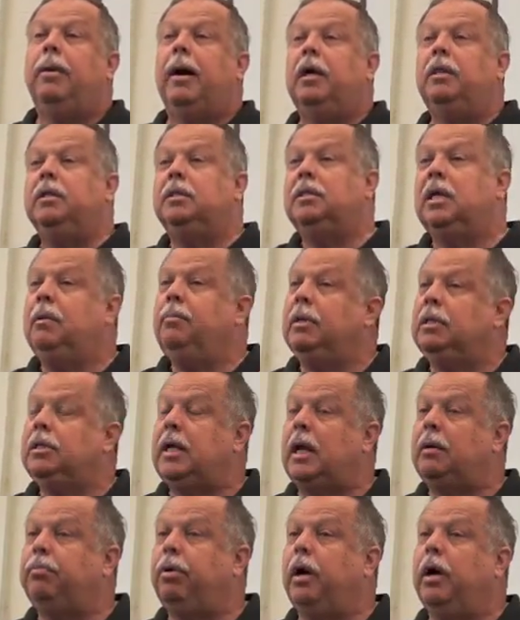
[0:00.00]
to buy the same
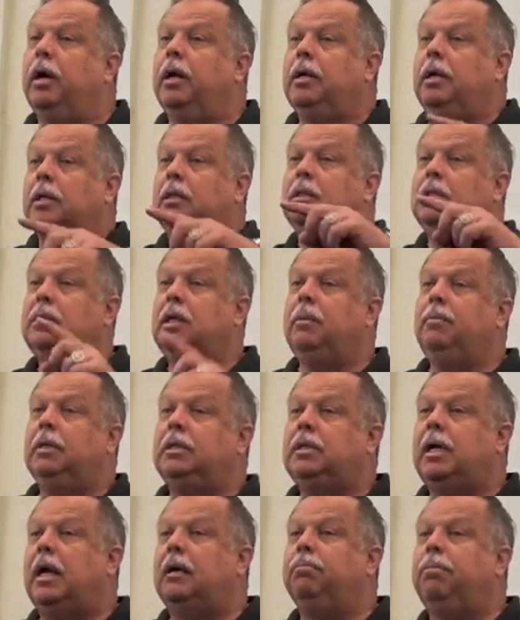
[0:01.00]
exact product in the same
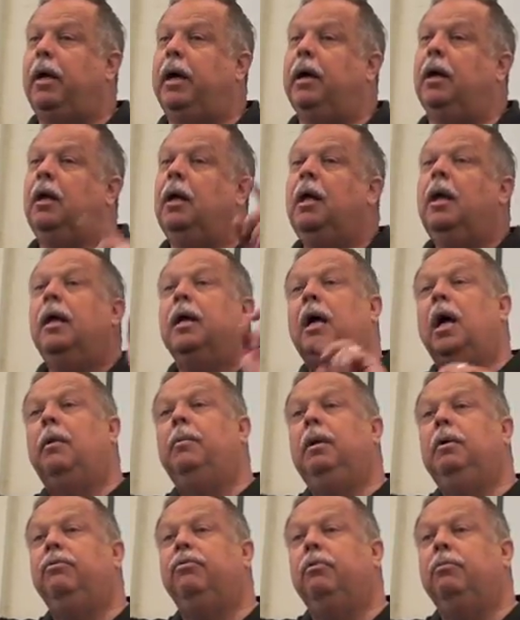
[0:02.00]
exact bottle
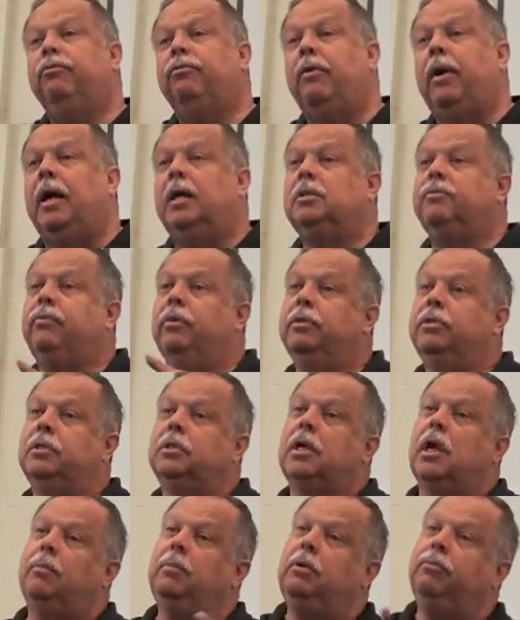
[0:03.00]
coming from France
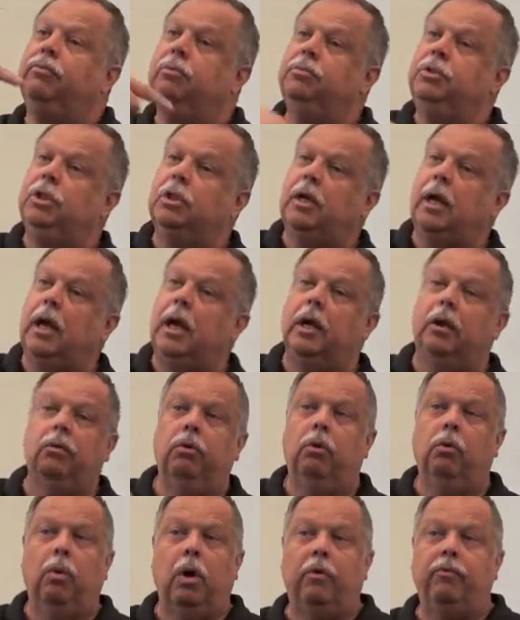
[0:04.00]
versus coming from Chicago
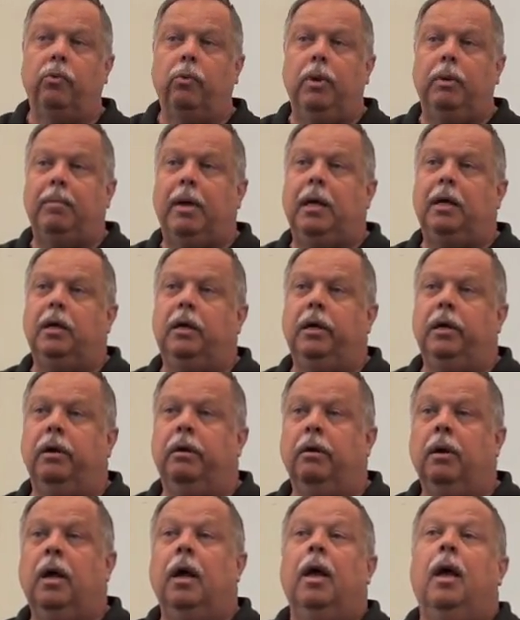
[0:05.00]
or wherever we made it
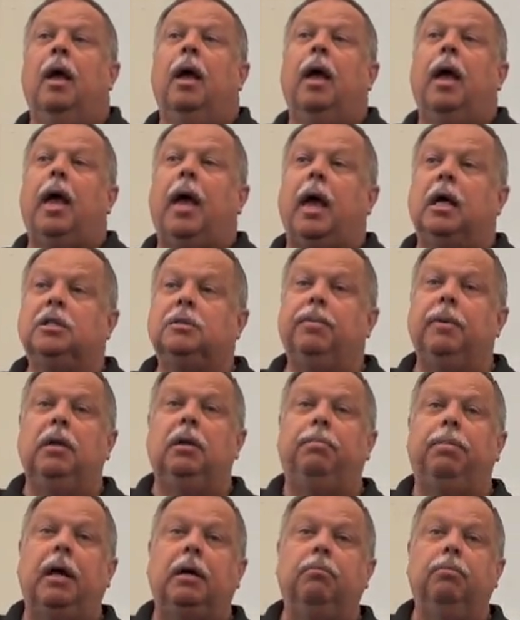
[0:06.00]
here, and
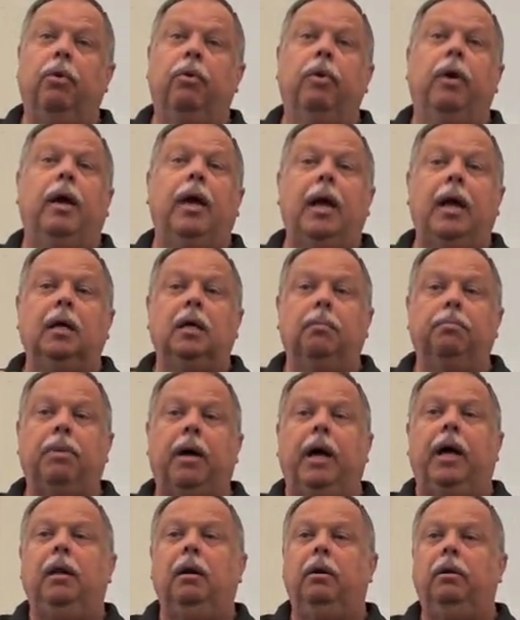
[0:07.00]
spend $1 more and to
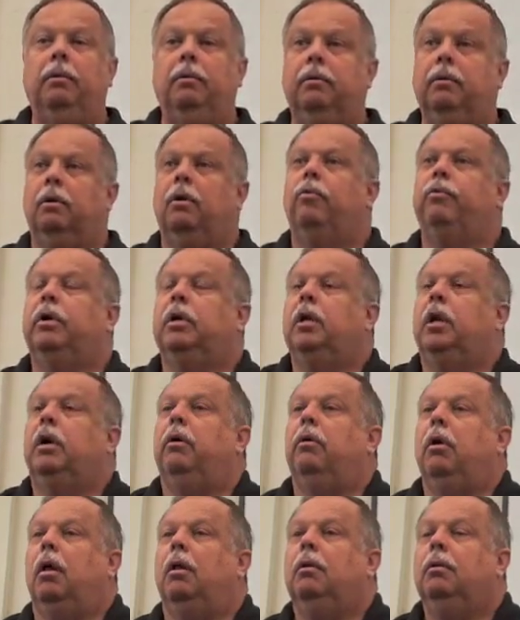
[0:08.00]
buy over
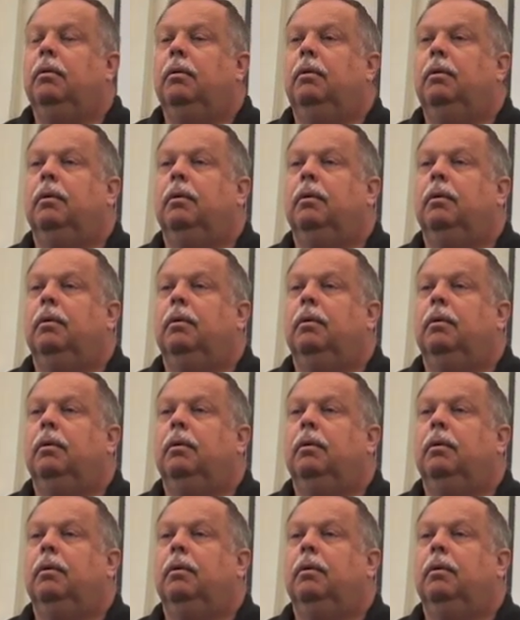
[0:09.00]
Clairol.